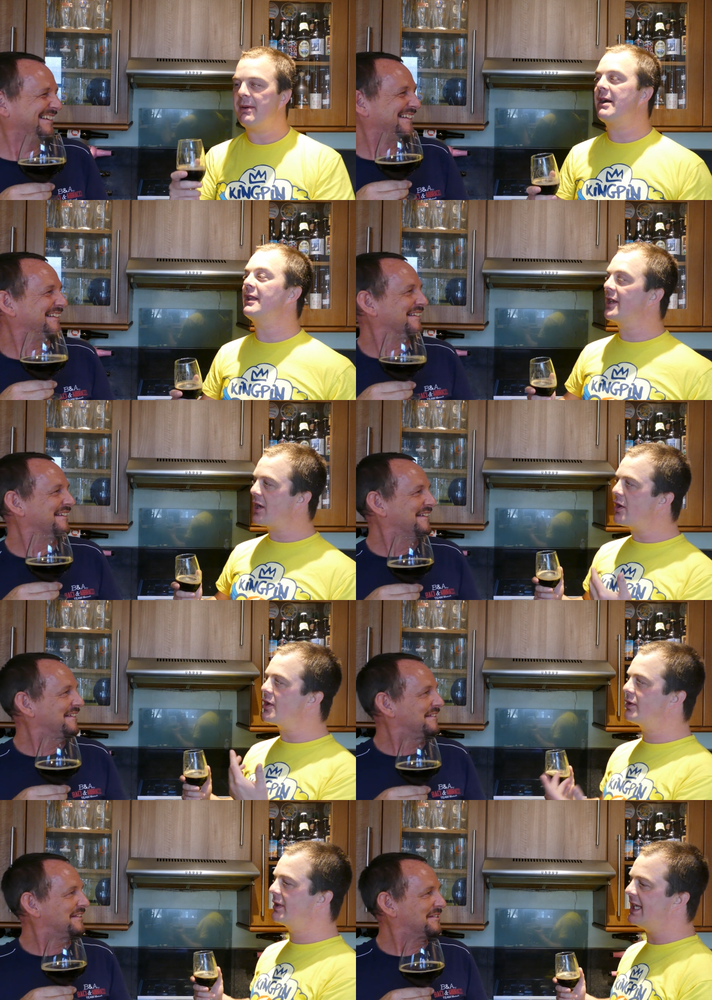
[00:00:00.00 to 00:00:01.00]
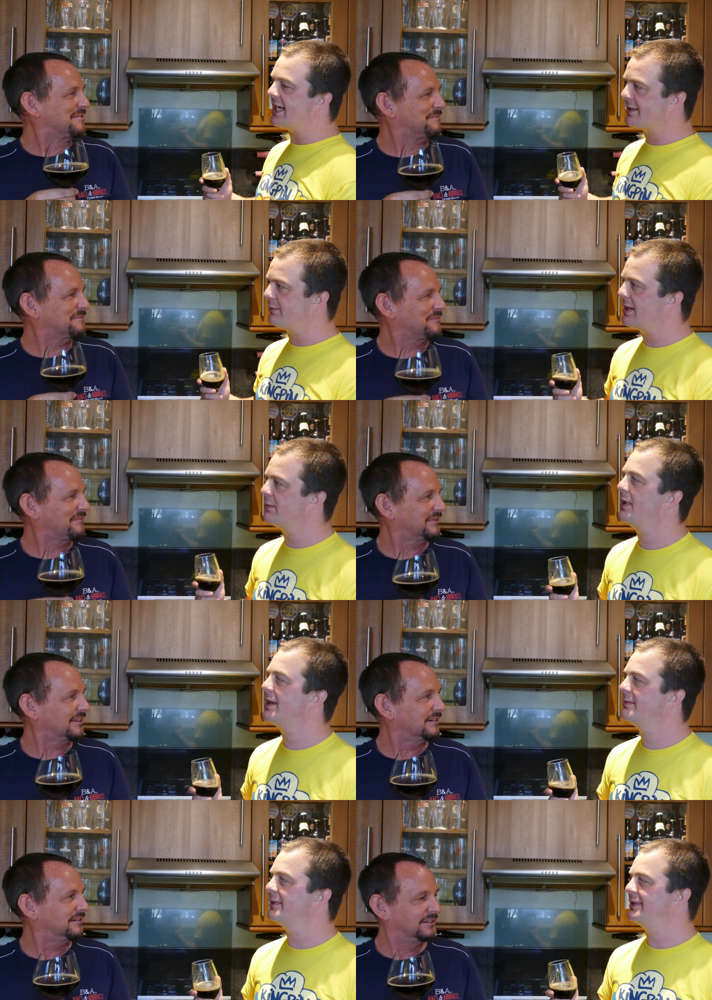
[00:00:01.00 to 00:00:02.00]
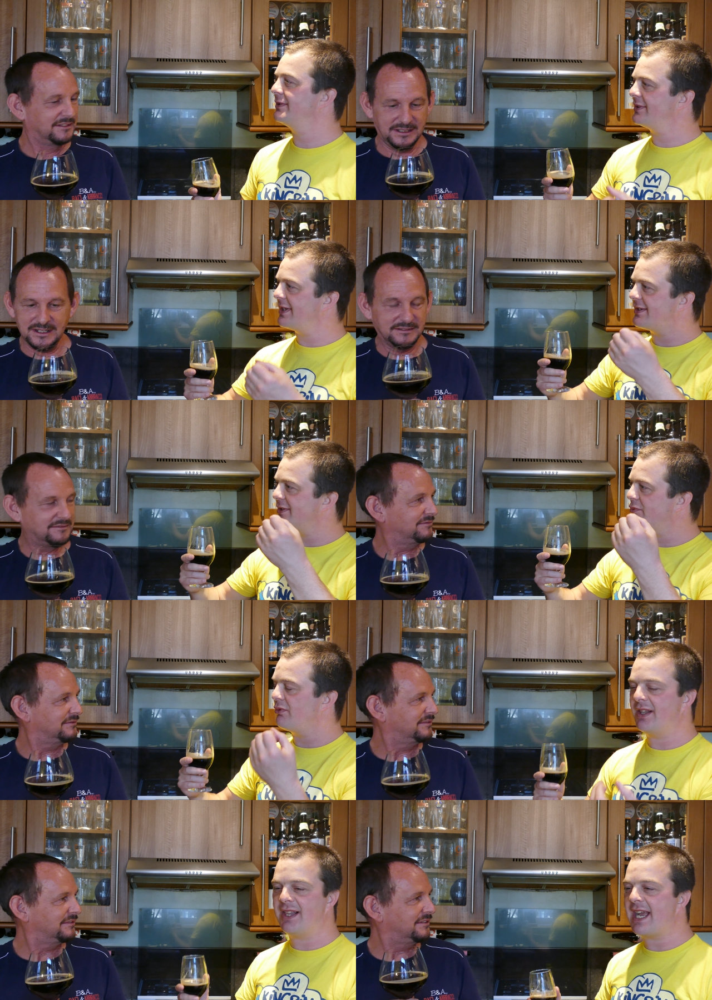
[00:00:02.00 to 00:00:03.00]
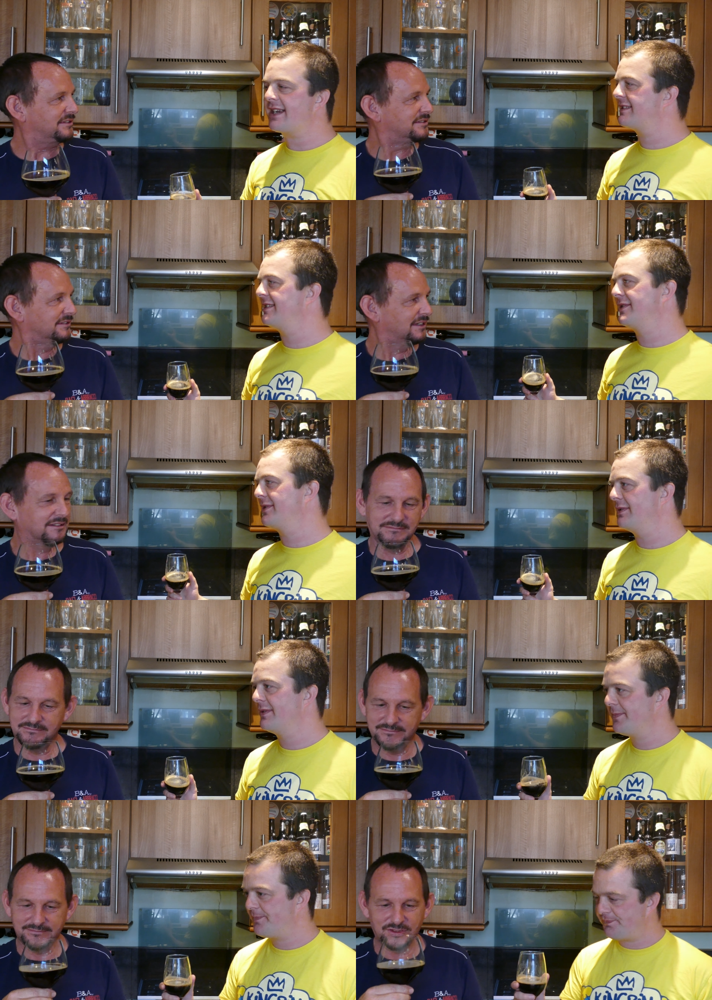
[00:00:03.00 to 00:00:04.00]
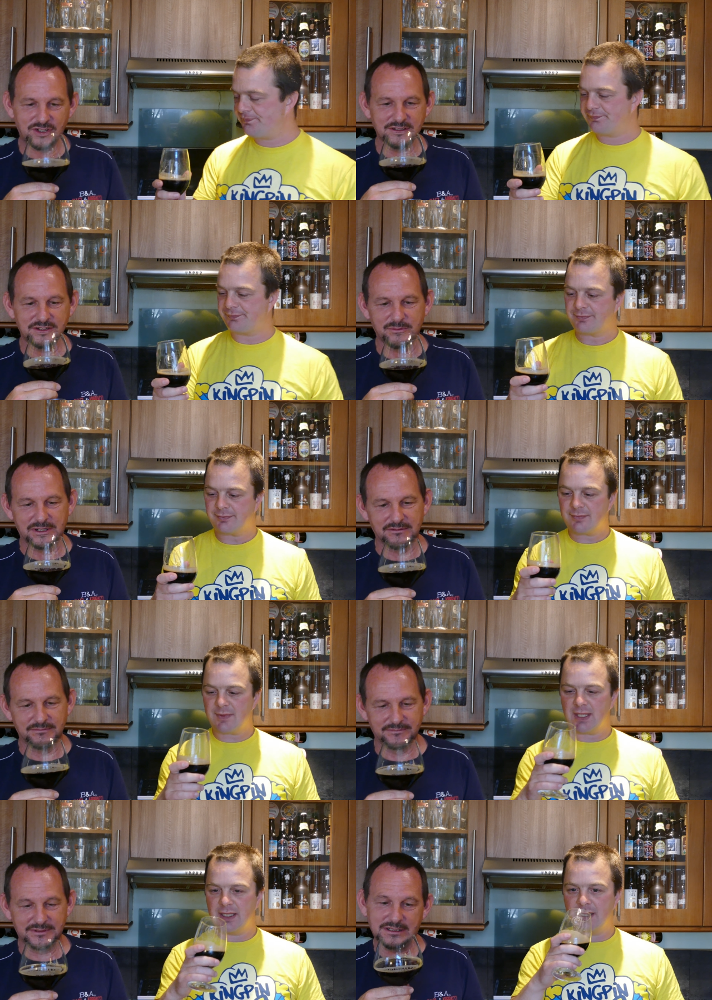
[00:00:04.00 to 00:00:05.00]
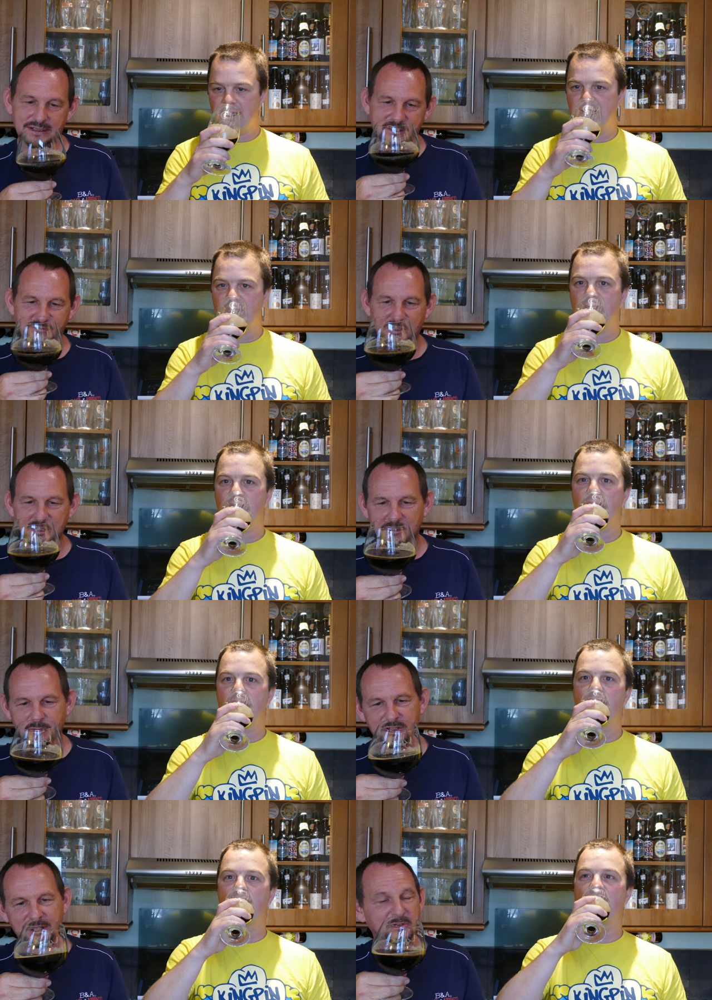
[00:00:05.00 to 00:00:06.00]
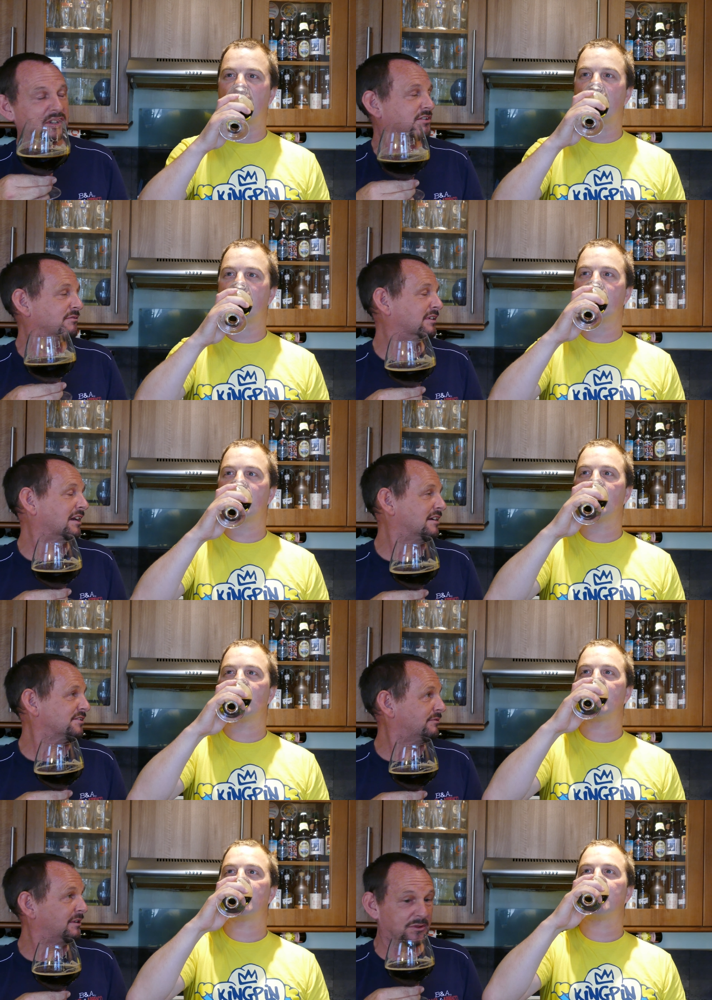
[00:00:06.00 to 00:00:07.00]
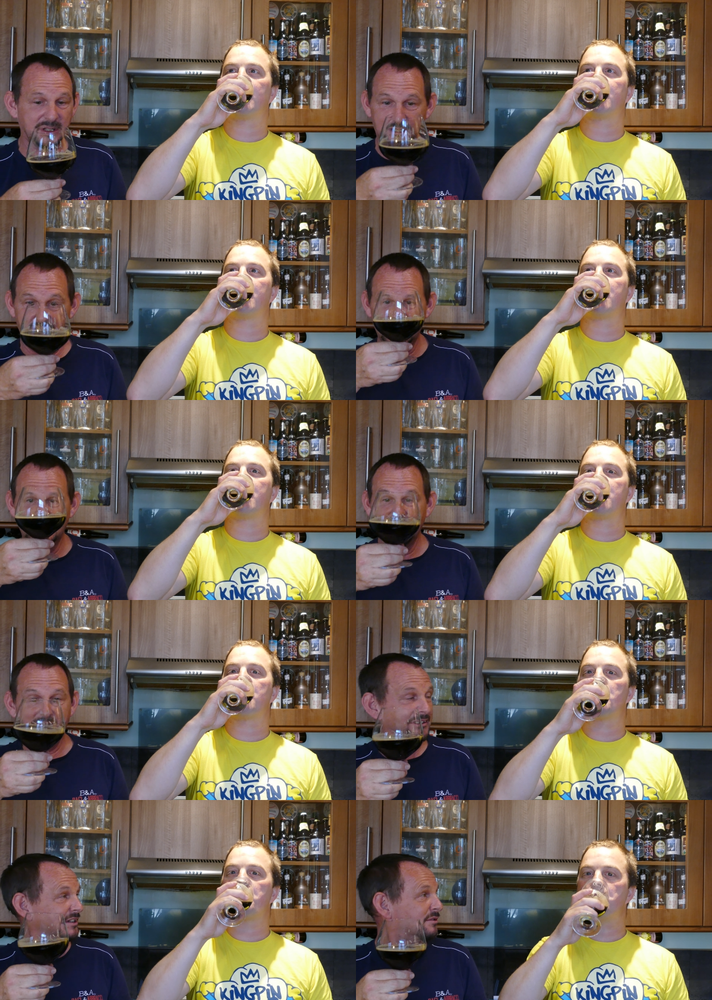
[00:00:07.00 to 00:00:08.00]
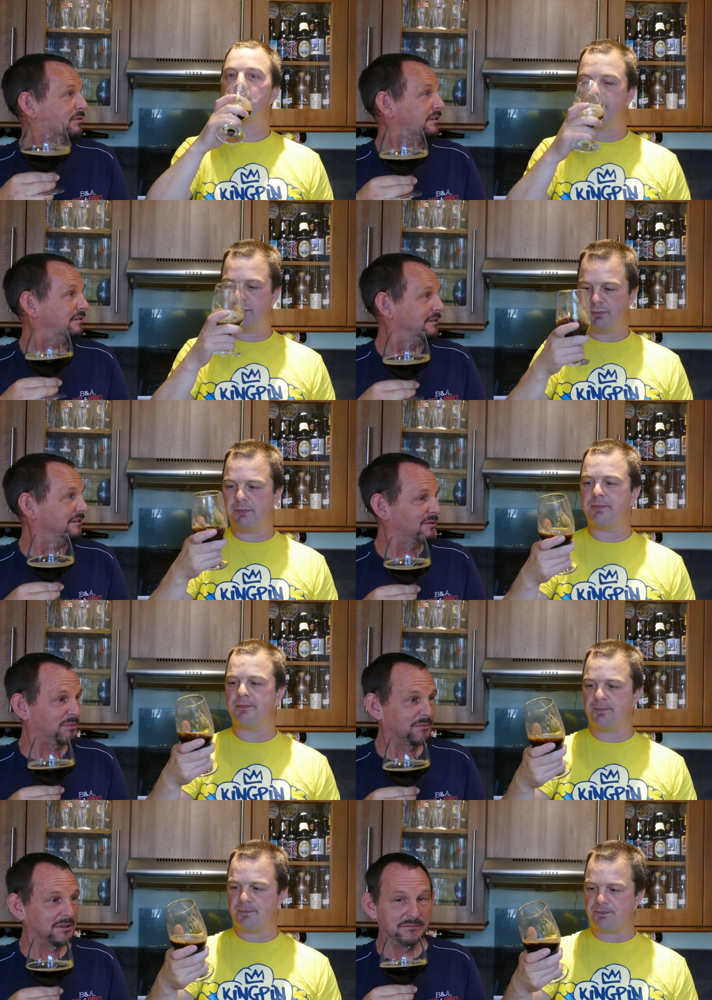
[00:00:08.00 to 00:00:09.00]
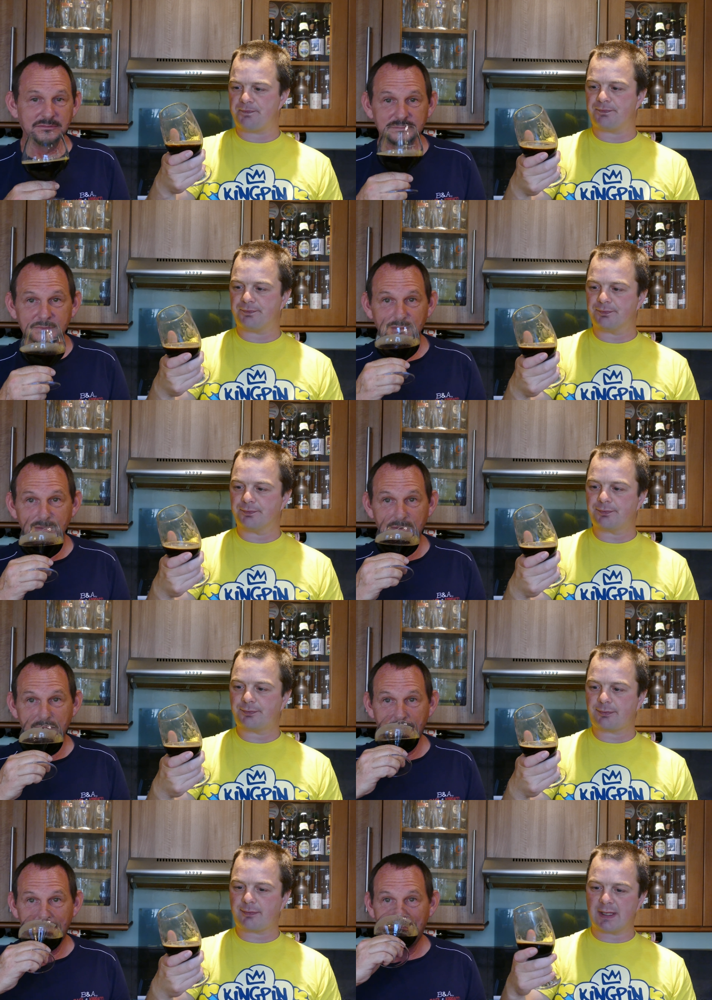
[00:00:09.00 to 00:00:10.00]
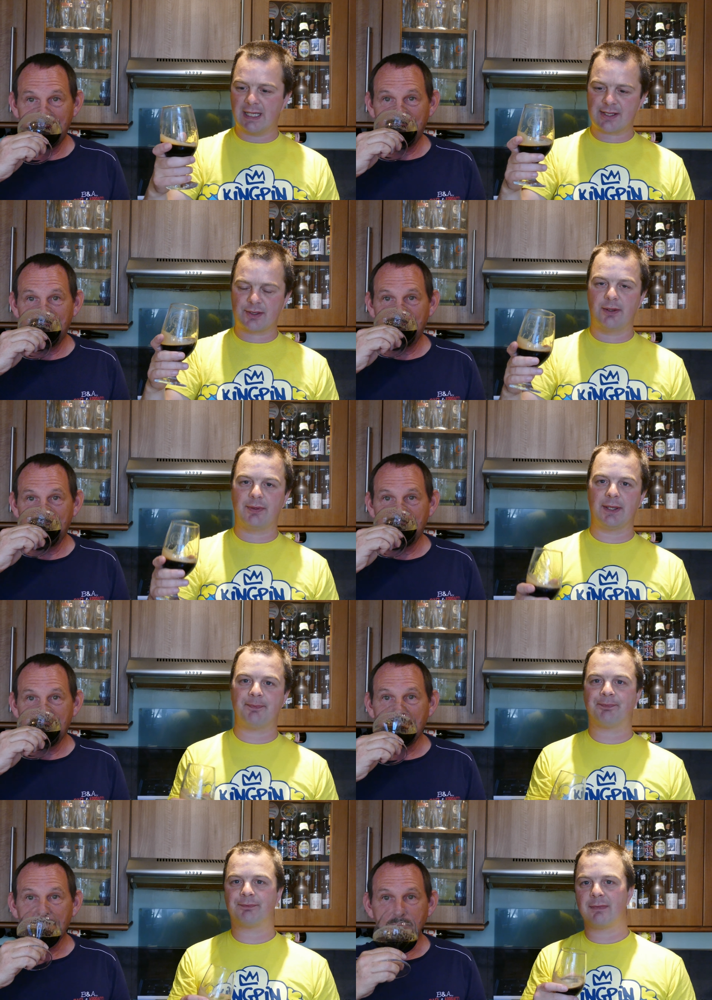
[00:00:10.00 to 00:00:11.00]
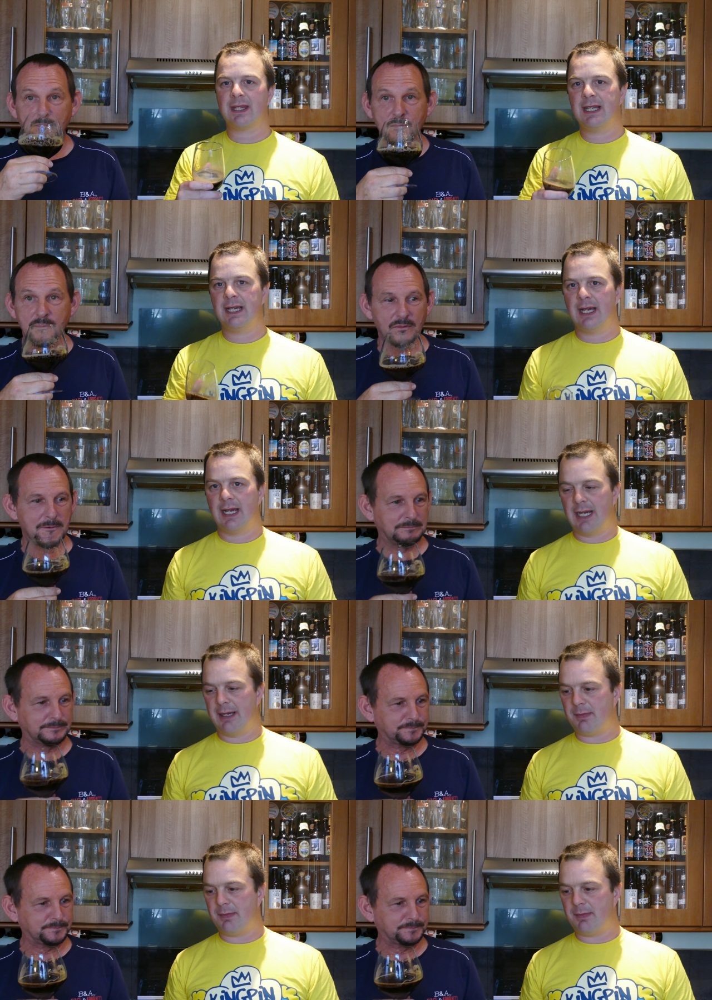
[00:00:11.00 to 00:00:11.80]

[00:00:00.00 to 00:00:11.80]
Speaker 1: uh, like a good glass of red wine would. It just yeah. it just relaxes yeah. you, chills you out. Oh, yeah, it's fine. I would yeah.
Speaker 2: substitute a glass of red wine for this one. Mm. No problem.
Speaker 1: That's lovely. Mm. Um, I'm